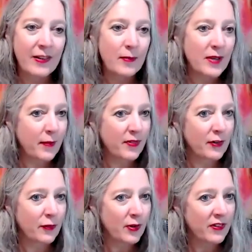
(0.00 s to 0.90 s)
Sometimes they're
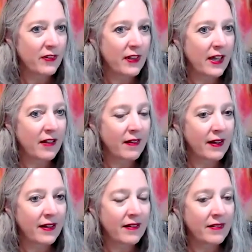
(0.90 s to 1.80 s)
voices out
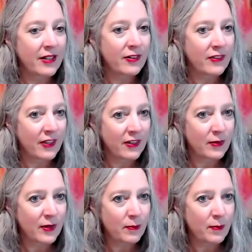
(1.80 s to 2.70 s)
loud that are said
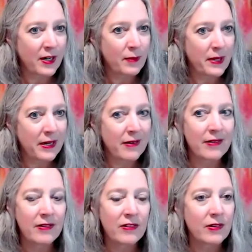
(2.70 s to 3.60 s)
to us by our
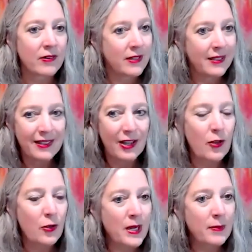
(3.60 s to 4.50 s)
parents or
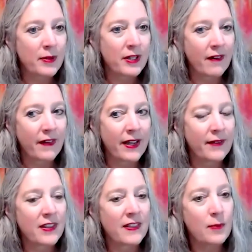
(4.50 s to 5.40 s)
other people in our
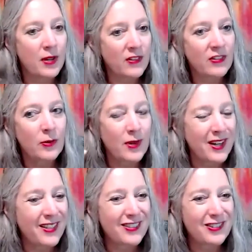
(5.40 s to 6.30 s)
lives, and then we start
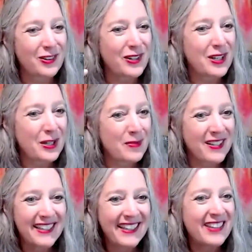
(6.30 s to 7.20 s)
running the script.
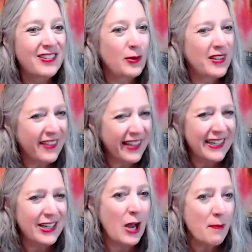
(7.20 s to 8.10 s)
And so it's like
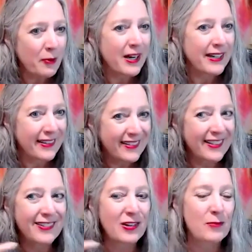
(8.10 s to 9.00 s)
an operating
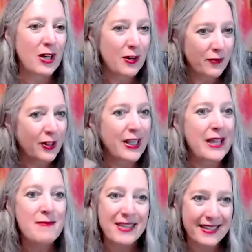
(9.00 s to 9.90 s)
system of
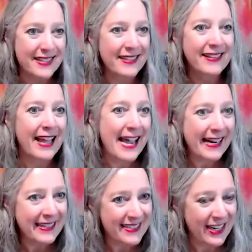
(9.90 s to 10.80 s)
limit and lack
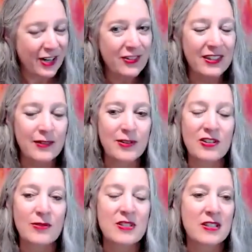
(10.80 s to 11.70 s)
and scarcity, which
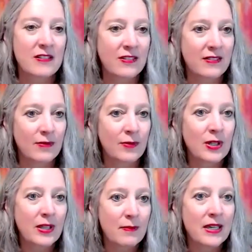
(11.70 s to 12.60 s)
you just
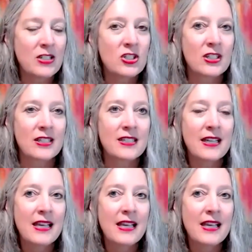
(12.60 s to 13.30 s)
really mentioned.